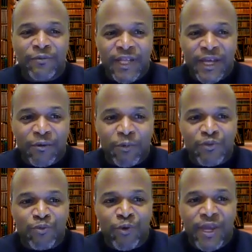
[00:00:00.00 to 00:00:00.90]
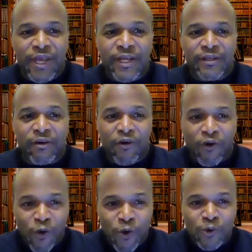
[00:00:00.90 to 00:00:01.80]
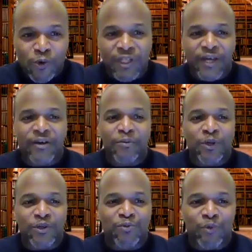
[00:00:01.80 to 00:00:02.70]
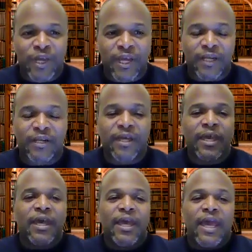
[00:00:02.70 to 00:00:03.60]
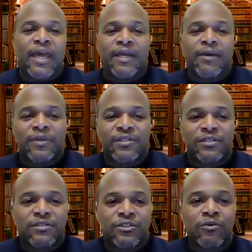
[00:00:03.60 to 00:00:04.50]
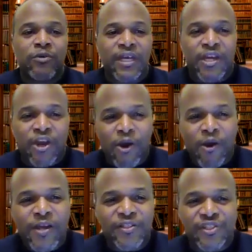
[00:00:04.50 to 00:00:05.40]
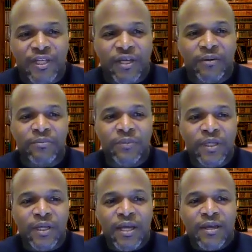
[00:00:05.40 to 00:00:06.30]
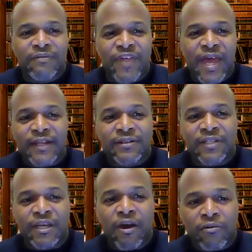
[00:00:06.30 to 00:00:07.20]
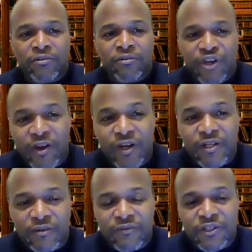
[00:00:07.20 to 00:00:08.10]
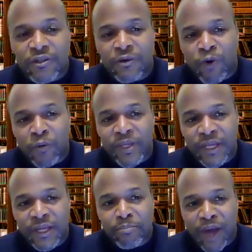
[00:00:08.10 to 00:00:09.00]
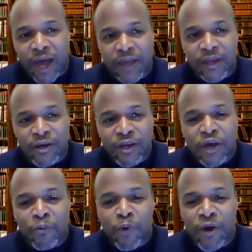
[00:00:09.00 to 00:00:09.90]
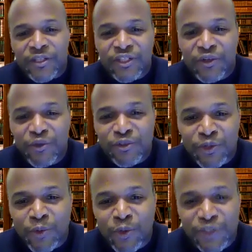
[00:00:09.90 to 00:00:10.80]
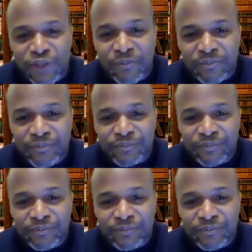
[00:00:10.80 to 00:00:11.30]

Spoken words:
letter was read. The whole letter was read, and it was to encourage them that the alternative to the Roman Empire was the New Jerusalem.